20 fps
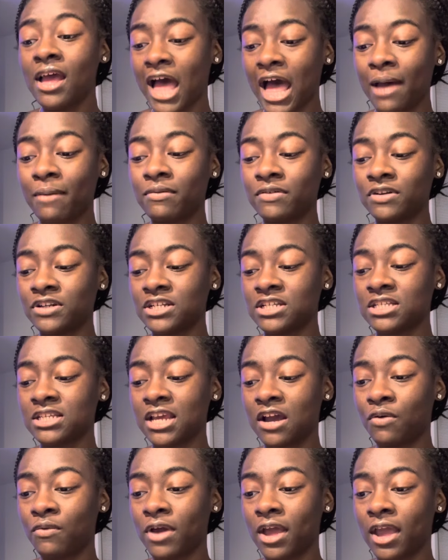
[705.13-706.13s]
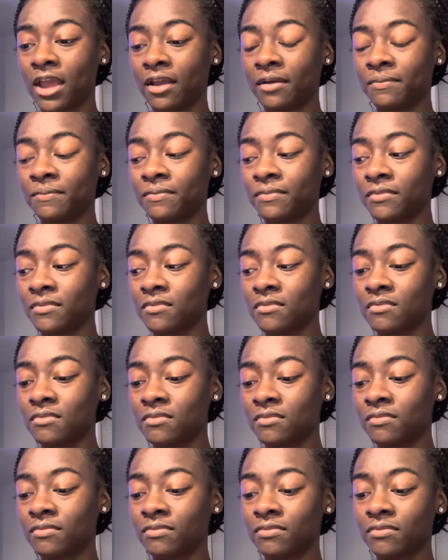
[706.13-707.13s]
I'ma just stay away.
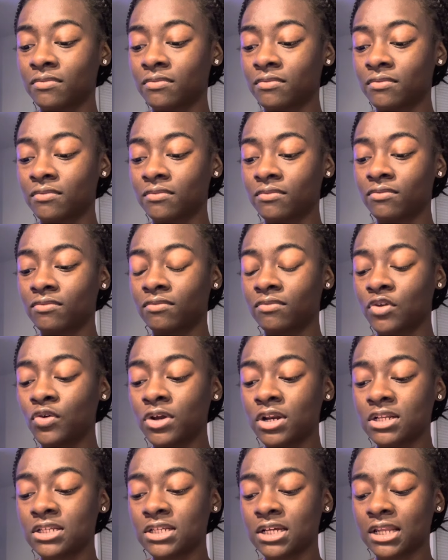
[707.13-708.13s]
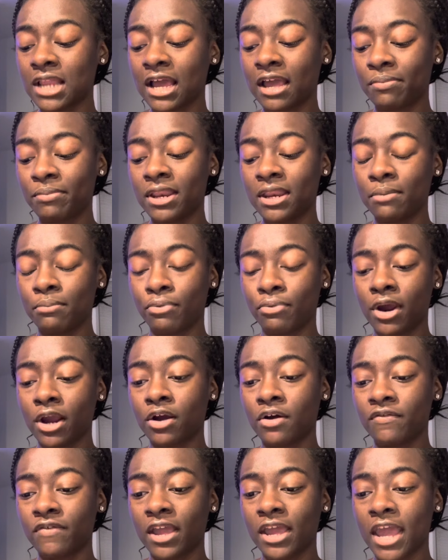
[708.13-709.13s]
You could have took like a mini break
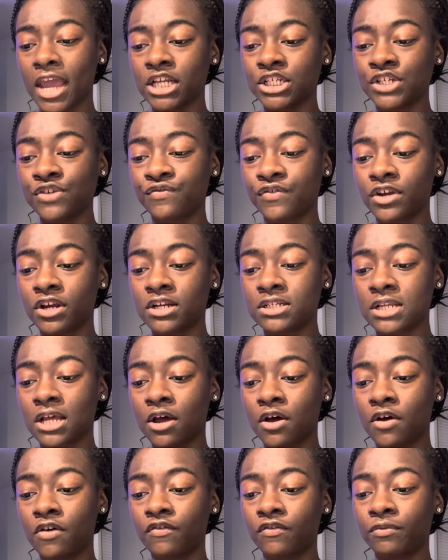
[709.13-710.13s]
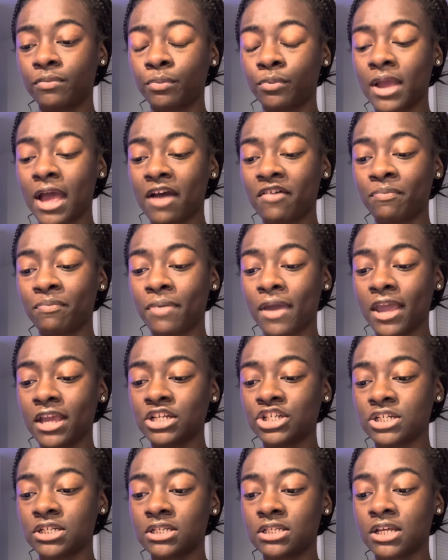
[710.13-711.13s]
or vacation for yourself. We have
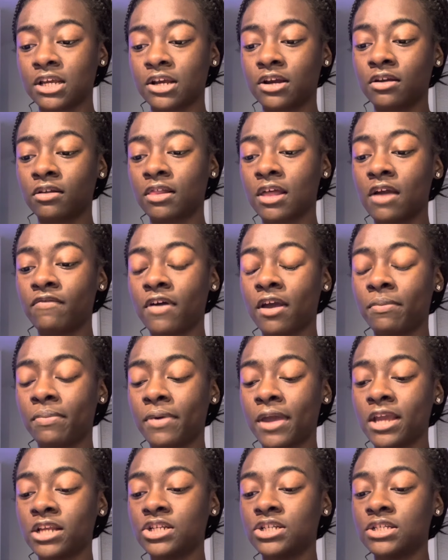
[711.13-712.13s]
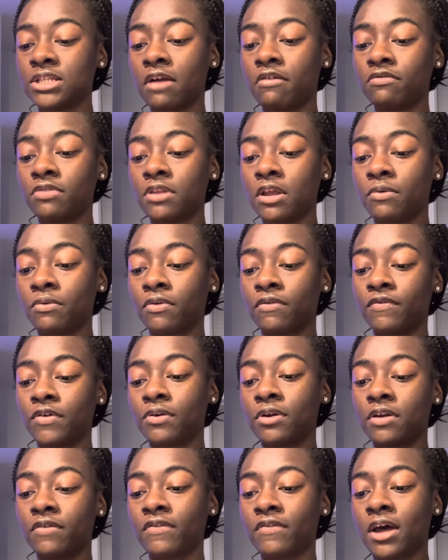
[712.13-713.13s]
patience here. Clarify patience, everything will unfold
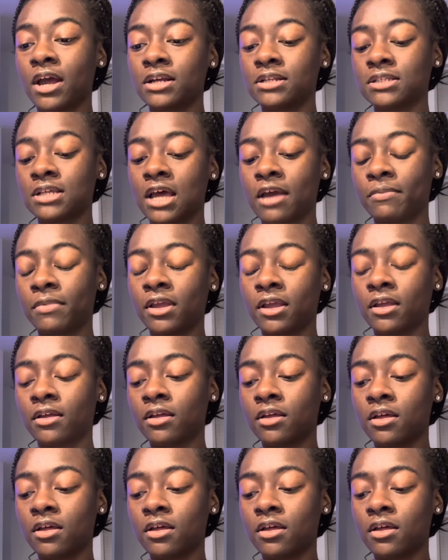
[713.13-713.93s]
in divine timing.